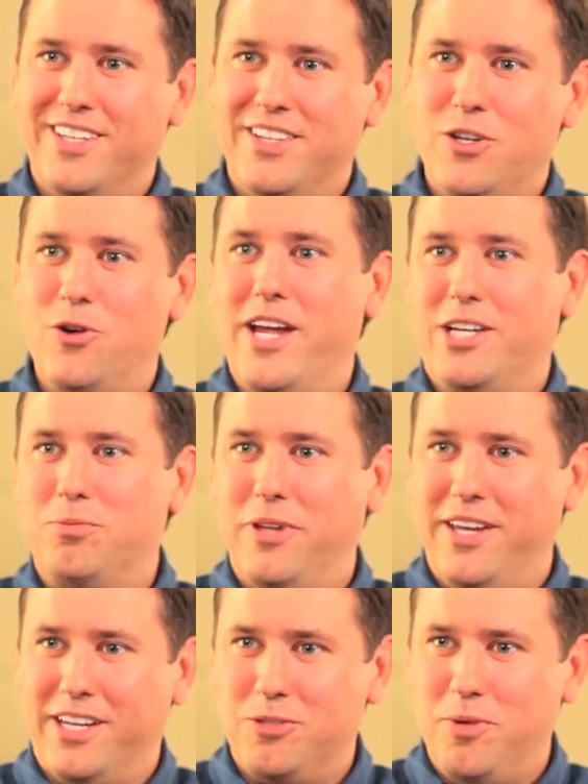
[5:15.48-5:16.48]
their next
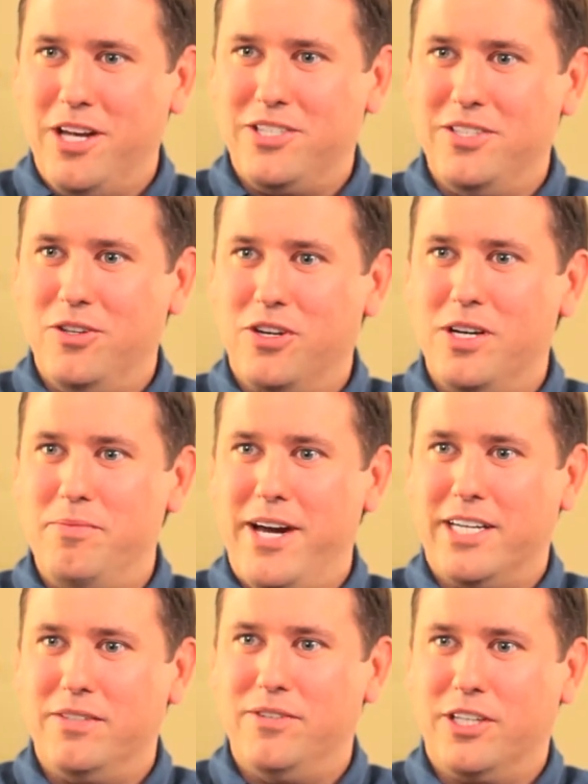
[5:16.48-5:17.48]
plant expansion, they'll come
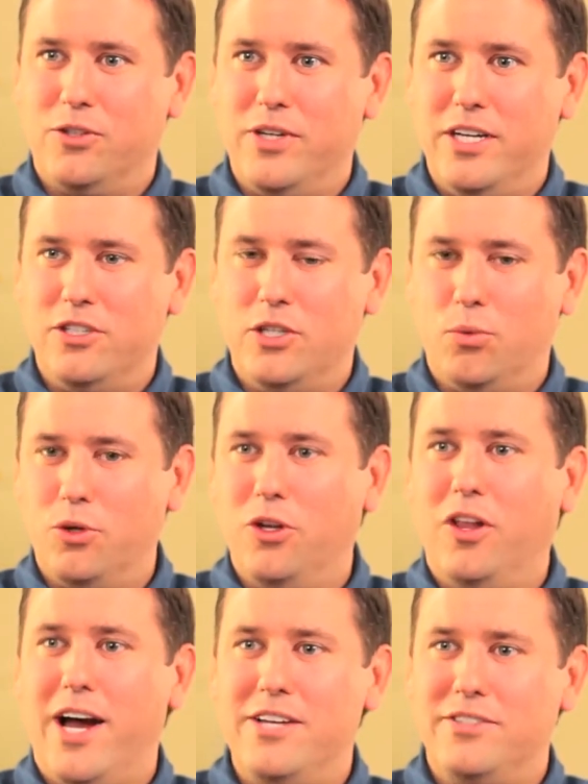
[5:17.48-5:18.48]
back to Victory Energy and
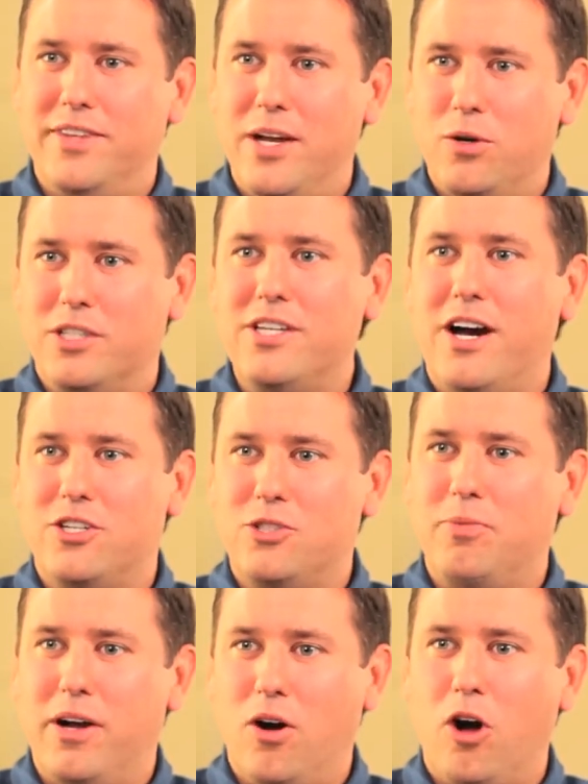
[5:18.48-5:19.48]
realize that they were
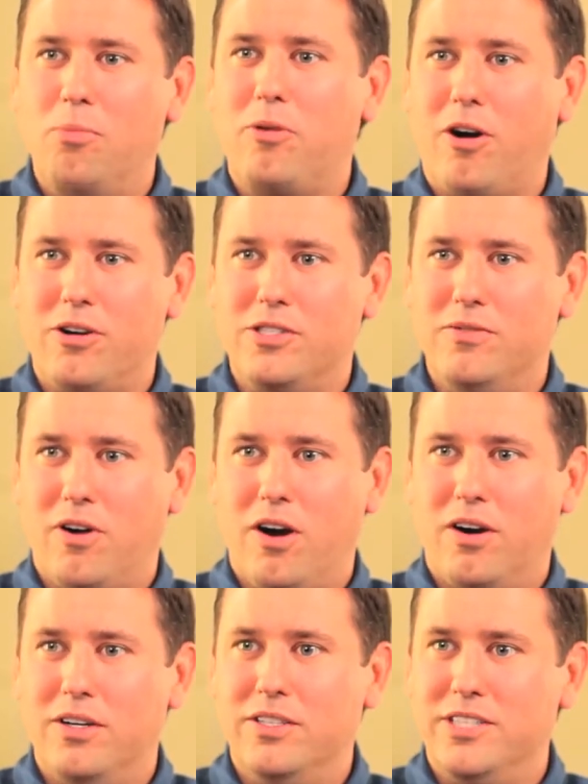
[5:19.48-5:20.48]
touched by all parts of
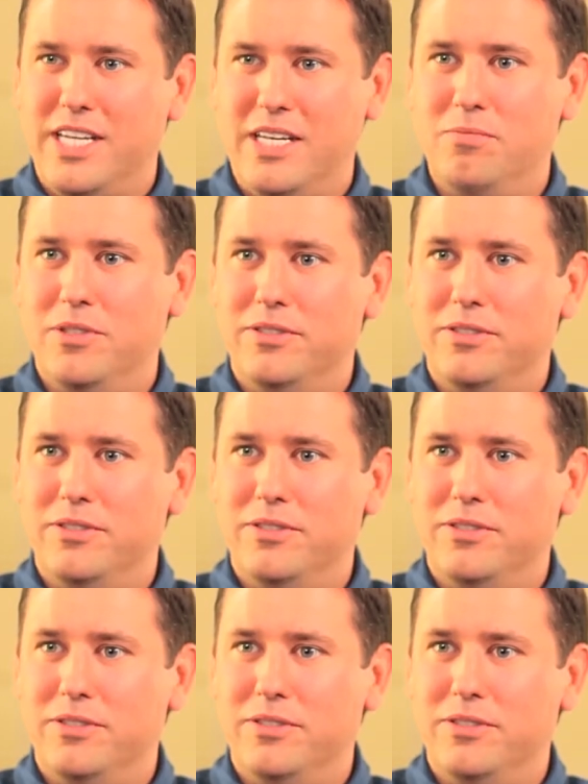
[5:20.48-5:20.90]
our team.